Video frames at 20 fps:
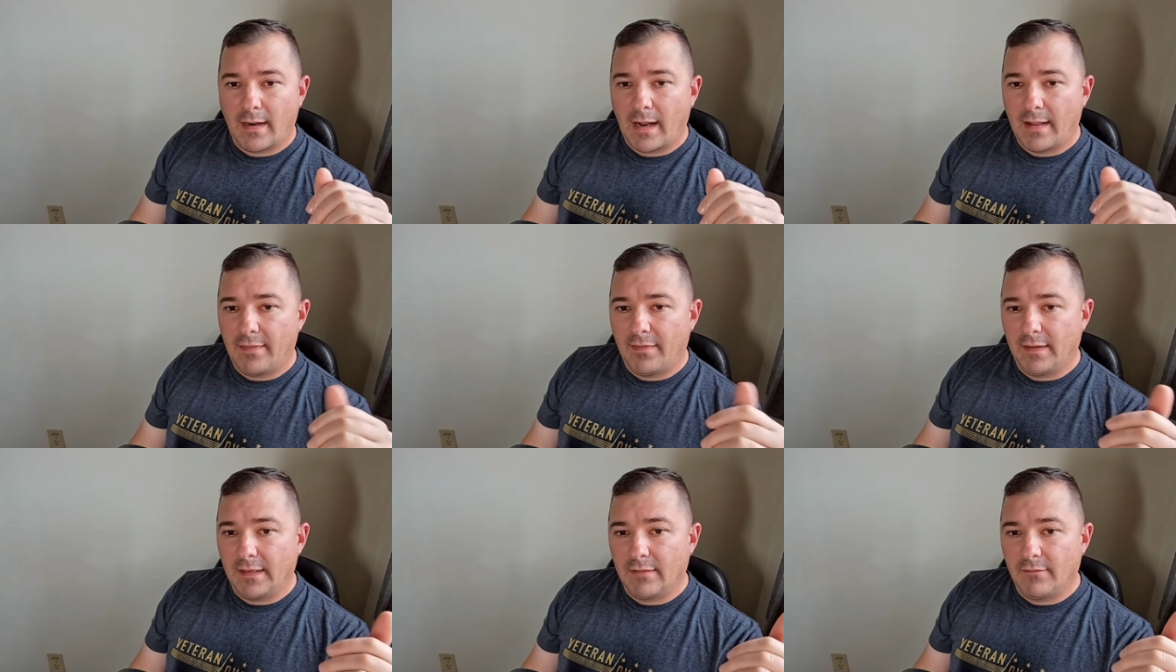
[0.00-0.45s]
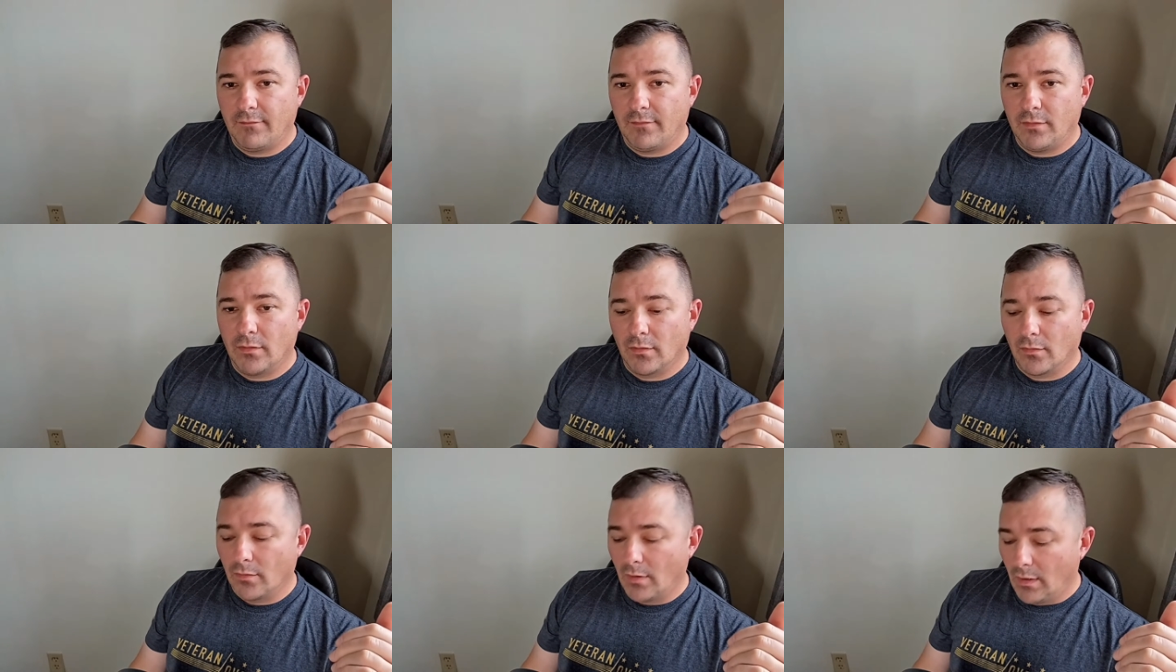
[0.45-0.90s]
I think if
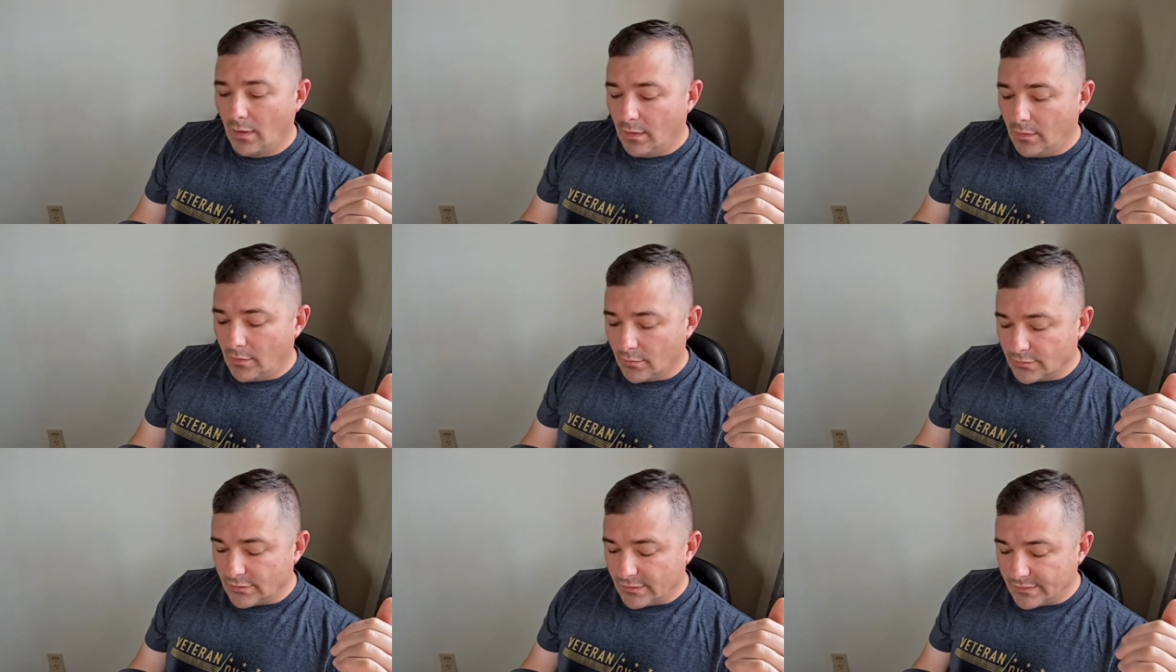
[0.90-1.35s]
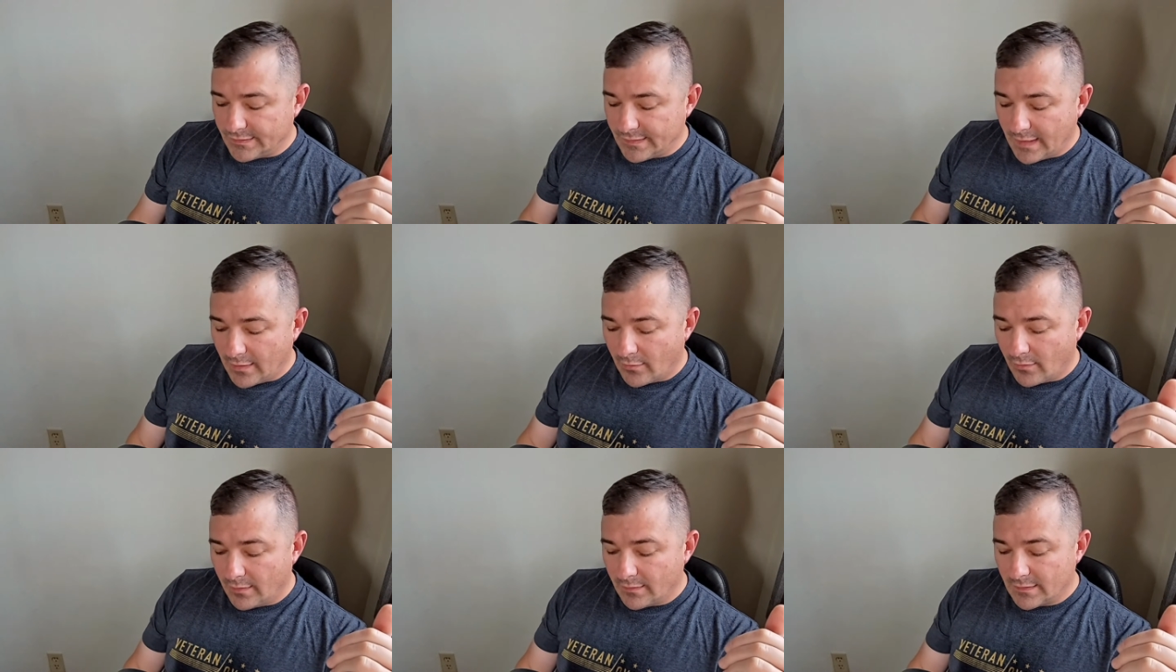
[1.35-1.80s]
you're just
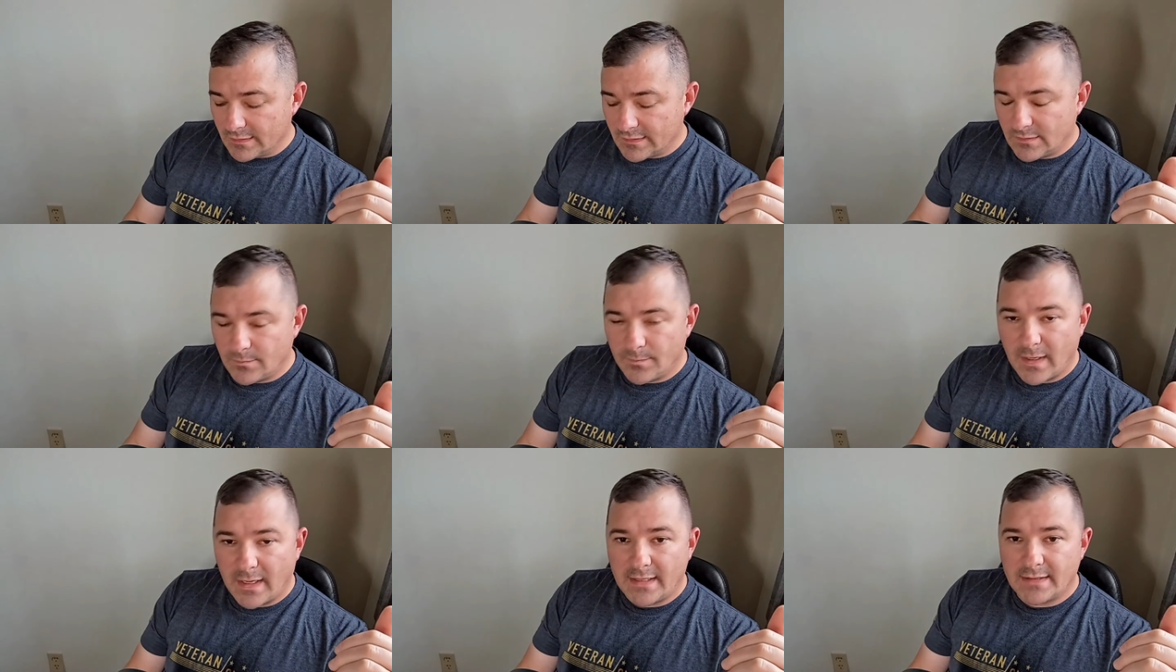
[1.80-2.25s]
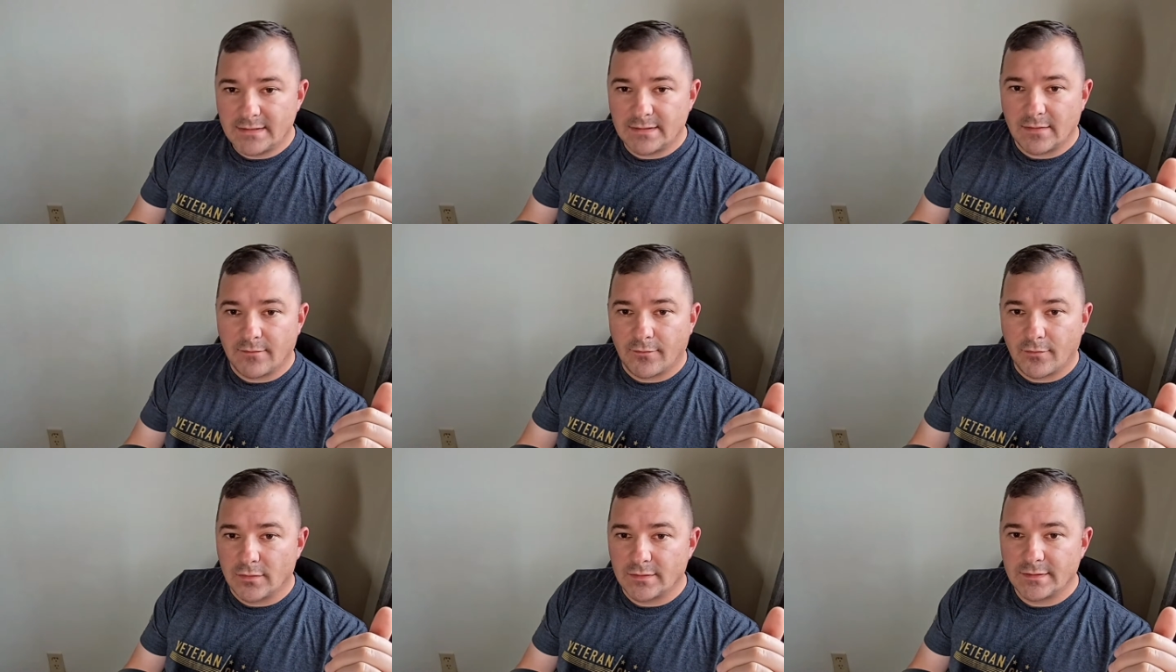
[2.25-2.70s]
entering this space, the
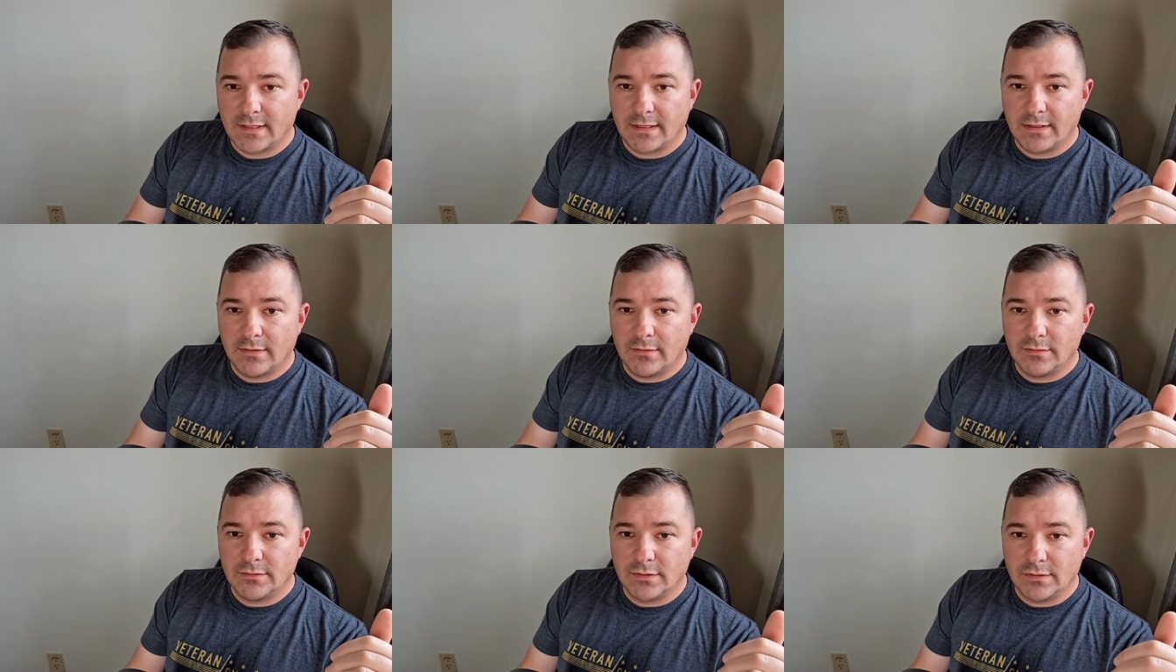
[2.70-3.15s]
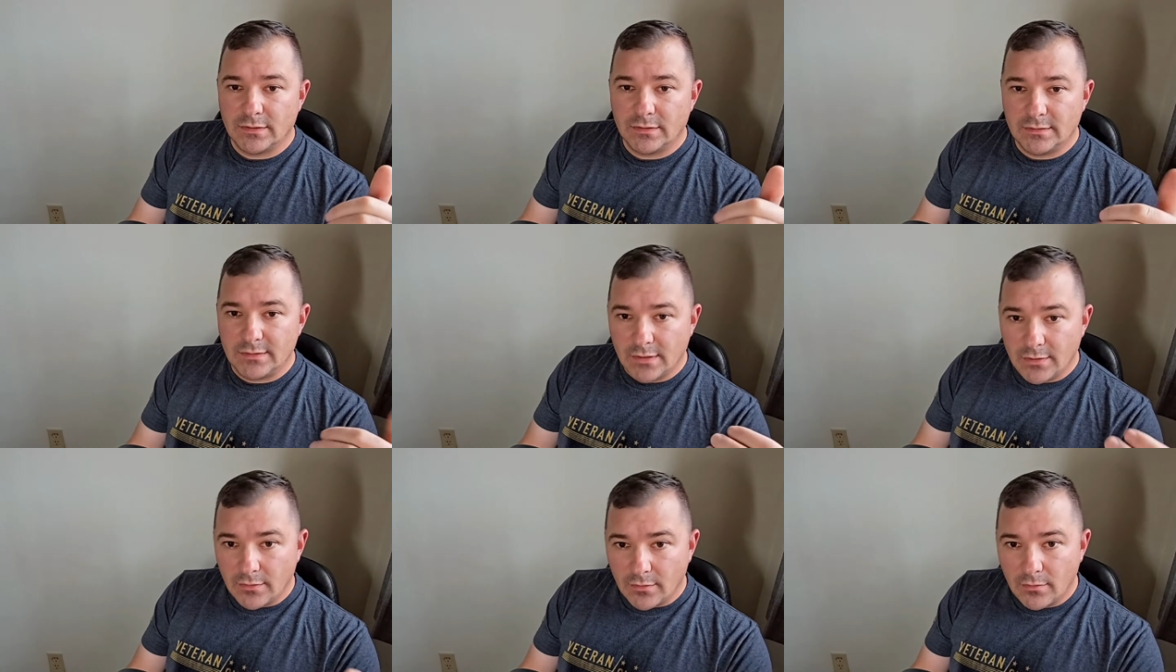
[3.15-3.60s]
first thing you should
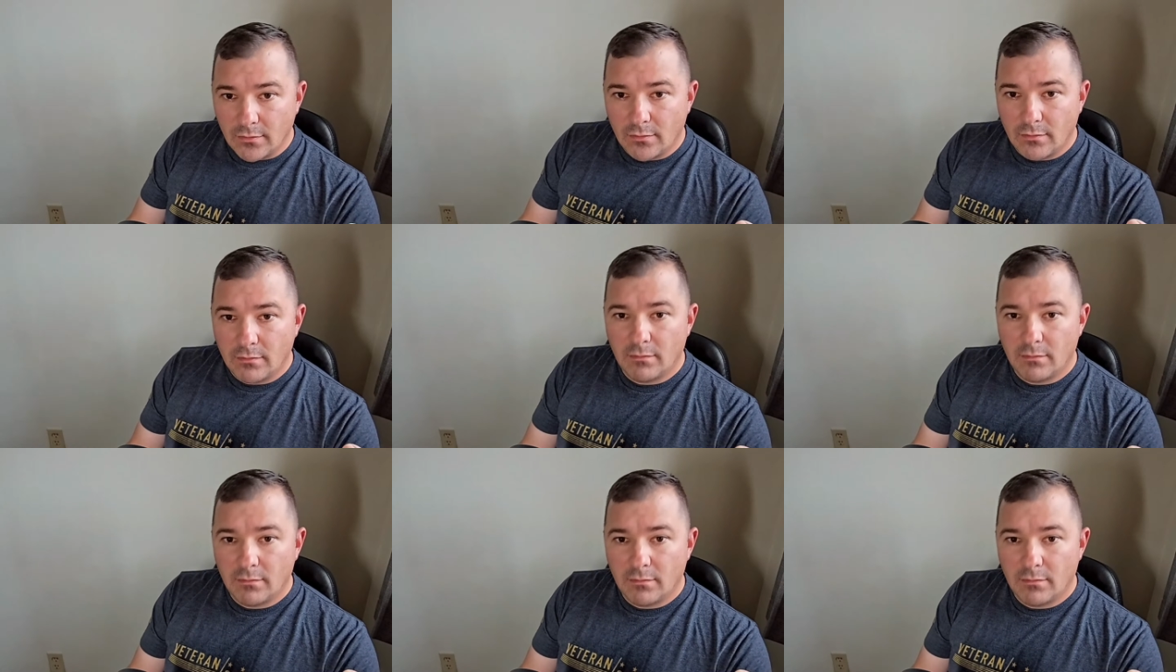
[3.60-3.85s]
do,